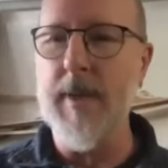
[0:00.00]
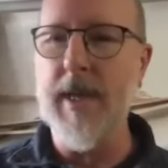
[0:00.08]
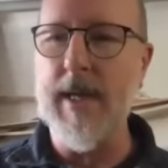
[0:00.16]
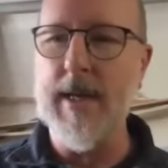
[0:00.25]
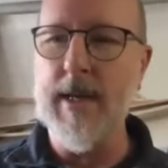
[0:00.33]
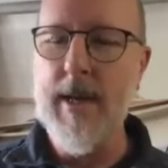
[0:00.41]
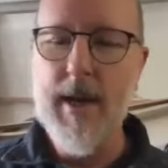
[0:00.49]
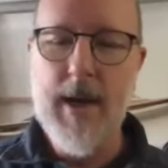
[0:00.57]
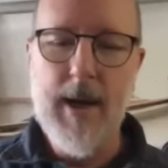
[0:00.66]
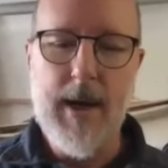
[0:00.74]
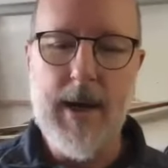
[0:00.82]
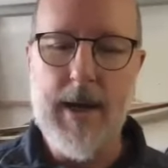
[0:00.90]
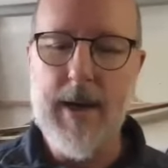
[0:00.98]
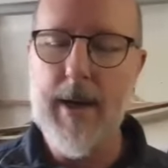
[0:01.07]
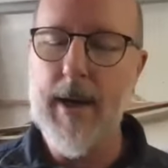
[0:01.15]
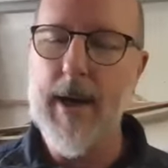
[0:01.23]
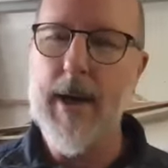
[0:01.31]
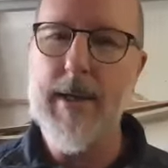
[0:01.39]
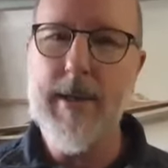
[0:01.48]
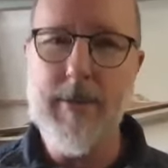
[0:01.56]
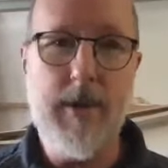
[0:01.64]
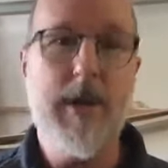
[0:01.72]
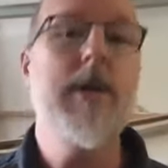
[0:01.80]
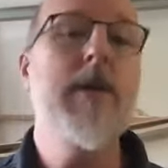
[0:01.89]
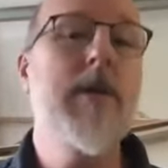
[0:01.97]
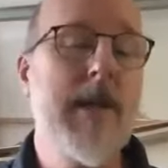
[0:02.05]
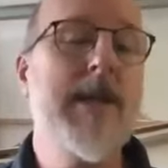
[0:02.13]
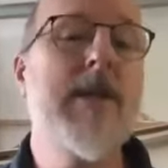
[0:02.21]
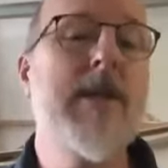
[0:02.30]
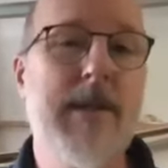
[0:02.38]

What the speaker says: And you need to